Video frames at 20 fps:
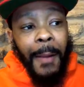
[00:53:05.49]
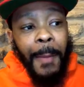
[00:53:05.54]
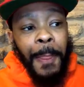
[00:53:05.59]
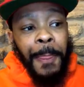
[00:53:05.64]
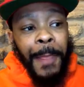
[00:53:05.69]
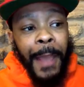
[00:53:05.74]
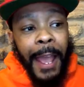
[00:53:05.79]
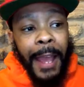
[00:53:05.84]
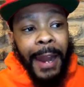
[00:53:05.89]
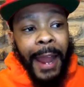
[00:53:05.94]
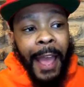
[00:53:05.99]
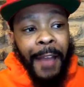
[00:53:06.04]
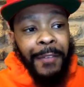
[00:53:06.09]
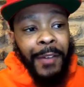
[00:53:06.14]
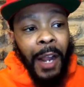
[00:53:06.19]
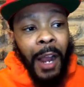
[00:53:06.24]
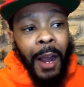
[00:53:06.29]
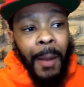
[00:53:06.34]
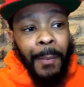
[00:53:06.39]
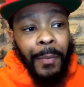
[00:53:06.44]
that have
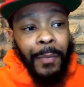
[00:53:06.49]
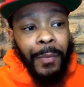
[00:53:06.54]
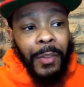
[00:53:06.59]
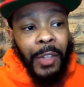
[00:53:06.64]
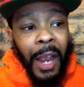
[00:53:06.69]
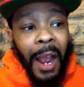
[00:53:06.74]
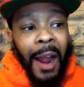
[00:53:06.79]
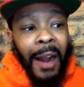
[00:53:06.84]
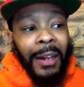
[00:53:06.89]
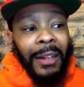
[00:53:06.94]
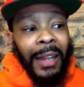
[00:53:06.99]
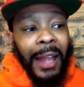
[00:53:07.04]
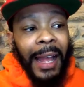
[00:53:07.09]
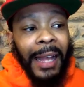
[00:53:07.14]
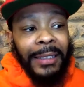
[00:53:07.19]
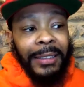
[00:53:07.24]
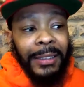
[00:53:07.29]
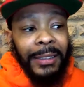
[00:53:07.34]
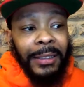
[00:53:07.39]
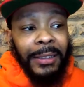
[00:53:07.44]
come to our
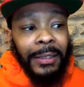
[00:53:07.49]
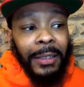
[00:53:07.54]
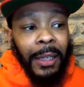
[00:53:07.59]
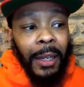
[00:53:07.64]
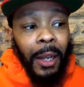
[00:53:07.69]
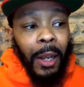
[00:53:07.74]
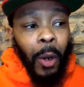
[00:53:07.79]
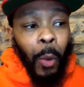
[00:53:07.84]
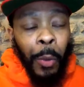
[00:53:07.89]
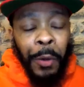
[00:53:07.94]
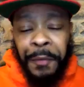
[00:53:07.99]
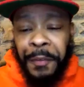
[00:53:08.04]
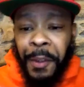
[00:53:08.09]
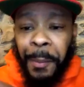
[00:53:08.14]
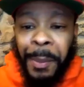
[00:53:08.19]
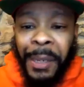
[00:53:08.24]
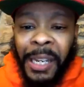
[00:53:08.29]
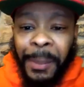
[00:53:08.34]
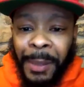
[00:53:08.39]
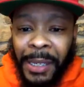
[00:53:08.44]
classes with the
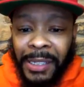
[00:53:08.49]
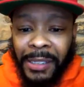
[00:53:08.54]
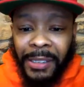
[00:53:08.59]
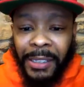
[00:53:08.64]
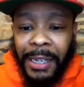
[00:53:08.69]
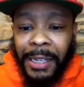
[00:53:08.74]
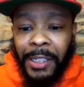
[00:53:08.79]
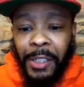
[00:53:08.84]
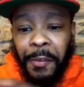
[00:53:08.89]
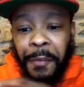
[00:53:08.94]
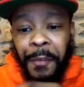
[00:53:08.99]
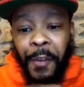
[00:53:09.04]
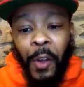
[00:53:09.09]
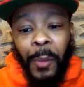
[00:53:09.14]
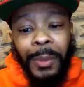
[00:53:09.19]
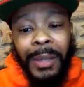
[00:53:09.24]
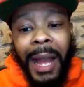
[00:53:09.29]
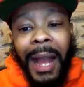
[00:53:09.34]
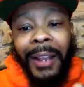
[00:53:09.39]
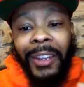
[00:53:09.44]
BBC to
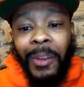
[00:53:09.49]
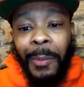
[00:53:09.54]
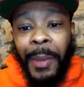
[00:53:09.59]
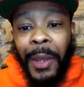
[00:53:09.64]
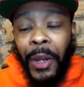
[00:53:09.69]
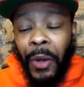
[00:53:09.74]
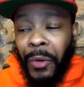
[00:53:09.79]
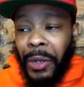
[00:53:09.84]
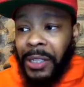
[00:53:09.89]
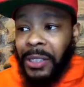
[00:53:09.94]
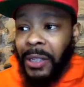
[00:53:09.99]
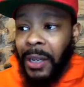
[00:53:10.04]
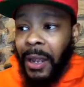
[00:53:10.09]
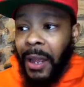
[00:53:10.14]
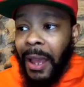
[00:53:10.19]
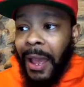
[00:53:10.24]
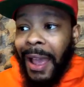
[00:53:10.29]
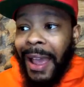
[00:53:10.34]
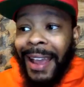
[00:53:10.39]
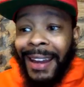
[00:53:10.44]
film documentaries,
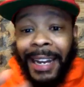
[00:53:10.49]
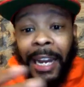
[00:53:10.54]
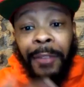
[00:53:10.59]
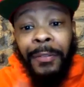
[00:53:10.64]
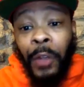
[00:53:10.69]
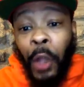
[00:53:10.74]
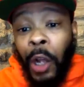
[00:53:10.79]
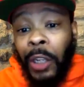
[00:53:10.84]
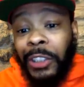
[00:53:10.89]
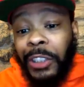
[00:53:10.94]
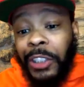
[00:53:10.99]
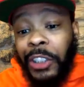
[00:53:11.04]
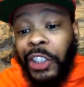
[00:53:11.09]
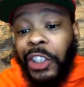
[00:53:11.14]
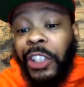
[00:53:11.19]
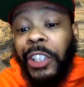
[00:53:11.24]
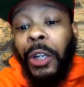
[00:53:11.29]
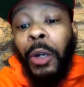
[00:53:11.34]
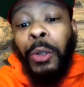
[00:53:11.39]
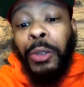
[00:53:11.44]
and they've lost
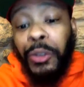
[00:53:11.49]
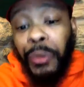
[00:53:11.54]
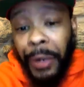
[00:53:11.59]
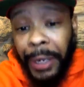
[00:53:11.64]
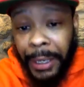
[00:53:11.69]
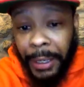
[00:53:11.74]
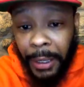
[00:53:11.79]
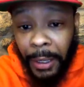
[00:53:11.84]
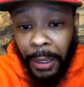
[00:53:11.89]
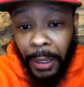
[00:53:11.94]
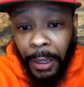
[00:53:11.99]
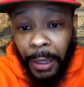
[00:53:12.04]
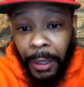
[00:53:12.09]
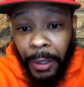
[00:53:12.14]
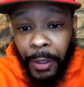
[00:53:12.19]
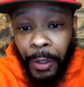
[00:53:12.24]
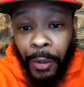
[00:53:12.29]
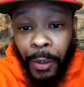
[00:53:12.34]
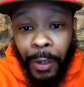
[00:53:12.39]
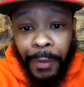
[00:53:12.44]
children.
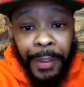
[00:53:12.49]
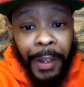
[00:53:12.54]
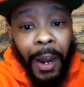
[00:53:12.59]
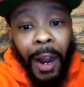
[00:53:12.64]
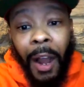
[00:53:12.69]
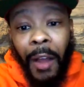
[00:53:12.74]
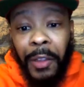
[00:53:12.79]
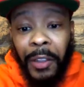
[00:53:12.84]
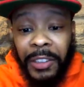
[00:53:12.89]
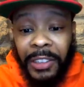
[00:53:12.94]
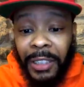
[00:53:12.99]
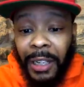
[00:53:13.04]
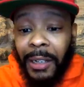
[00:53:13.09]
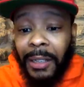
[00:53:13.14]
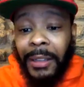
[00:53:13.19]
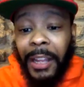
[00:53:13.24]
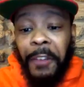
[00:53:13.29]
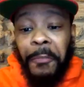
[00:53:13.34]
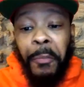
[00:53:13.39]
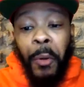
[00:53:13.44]
Their other son
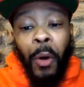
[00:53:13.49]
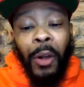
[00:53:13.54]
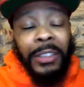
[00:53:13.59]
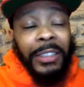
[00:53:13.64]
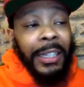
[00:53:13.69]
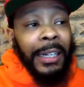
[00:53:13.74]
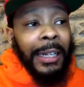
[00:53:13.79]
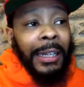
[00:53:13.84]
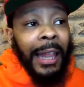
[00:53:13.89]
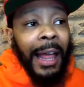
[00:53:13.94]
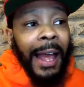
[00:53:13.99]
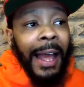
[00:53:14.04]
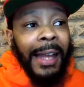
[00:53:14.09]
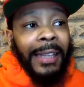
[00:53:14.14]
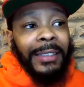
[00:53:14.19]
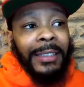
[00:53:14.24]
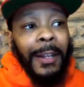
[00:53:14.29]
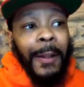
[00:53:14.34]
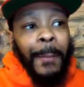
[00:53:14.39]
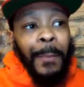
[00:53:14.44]
that they've brought to the
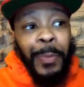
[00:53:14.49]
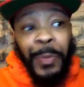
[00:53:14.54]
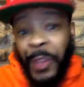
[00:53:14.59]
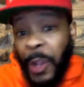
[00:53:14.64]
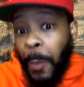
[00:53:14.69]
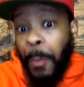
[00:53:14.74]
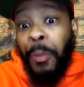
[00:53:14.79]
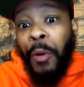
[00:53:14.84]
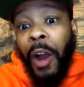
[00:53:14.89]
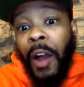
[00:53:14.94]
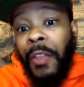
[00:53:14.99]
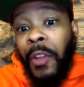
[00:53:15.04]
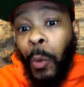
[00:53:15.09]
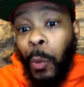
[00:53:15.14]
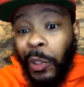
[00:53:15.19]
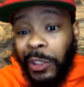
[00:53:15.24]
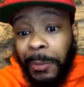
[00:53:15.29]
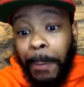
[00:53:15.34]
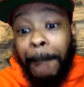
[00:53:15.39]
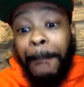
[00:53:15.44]
class, their brother
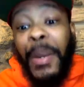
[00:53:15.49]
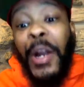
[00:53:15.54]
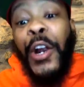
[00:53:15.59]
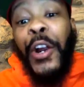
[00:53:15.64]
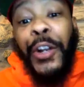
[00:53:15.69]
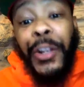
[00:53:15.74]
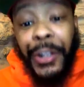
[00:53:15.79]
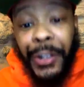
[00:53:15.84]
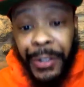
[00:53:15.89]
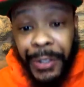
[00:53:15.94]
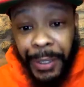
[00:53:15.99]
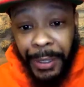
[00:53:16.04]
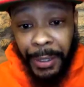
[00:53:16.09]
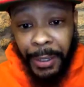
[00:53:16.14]
was murdered.